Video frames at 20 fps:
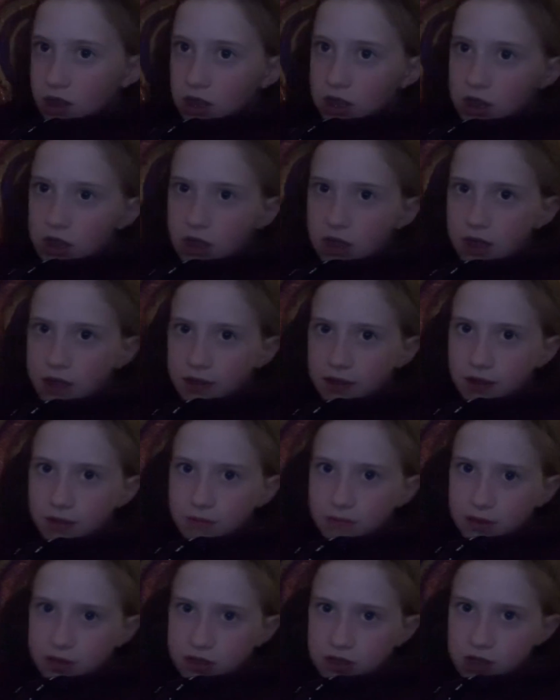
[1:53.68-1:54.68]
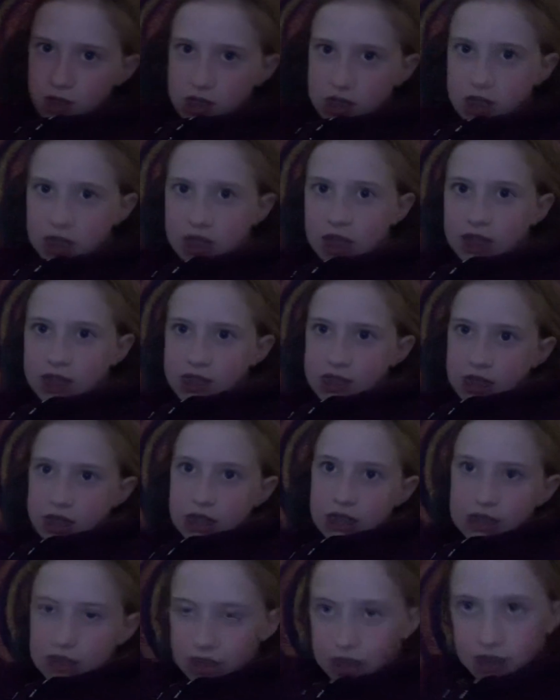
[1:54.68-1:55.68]
You don't need to be set at that
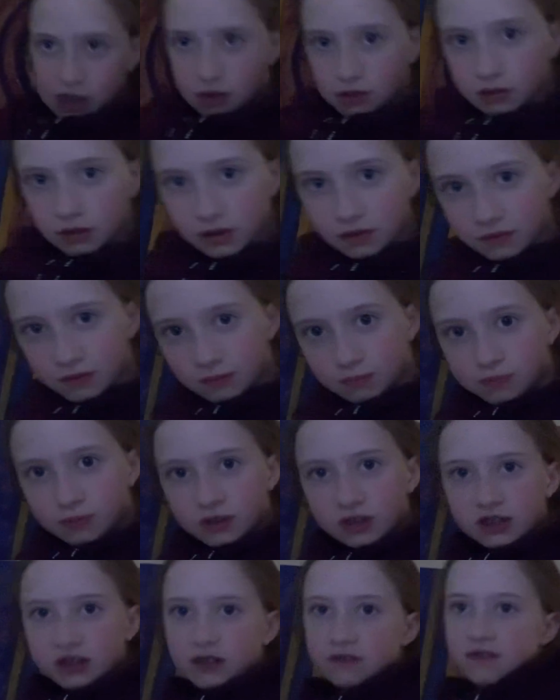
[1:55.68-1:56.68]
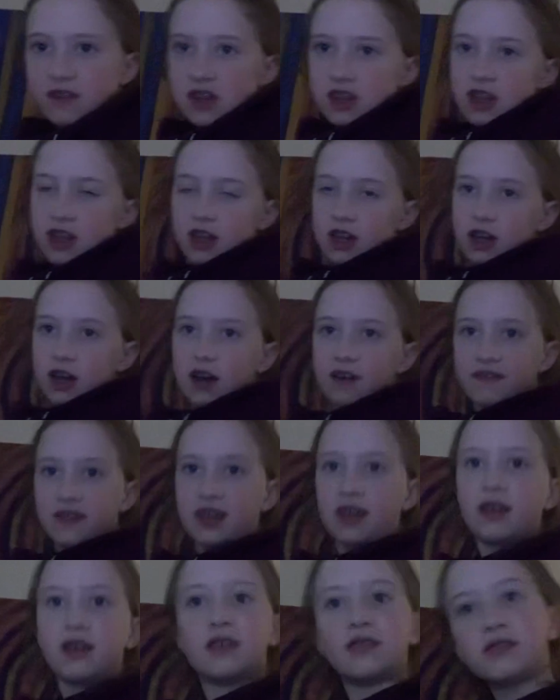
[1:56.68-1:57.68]
side. We have a bookshelf you need to cover.
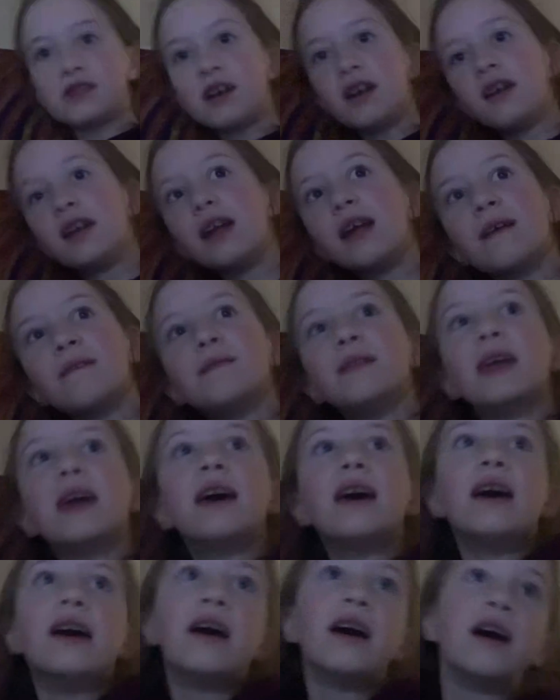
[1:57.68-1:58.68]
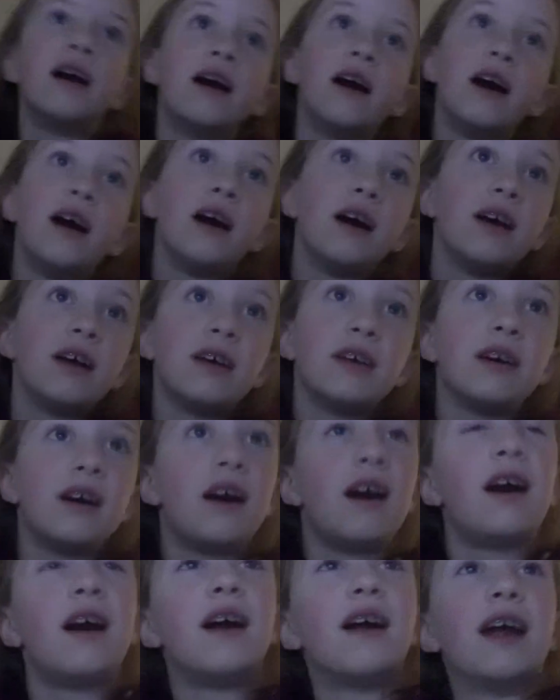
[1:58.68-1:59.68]
Sorry.
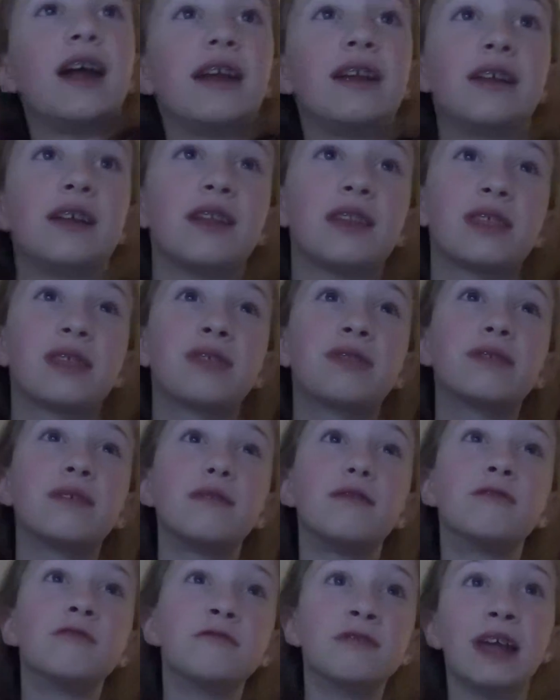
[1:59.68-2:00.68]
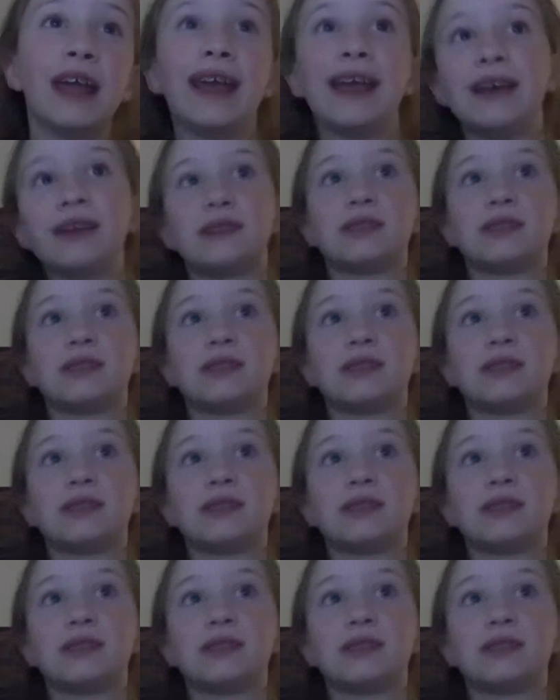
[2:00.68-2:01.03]
Alright, 3.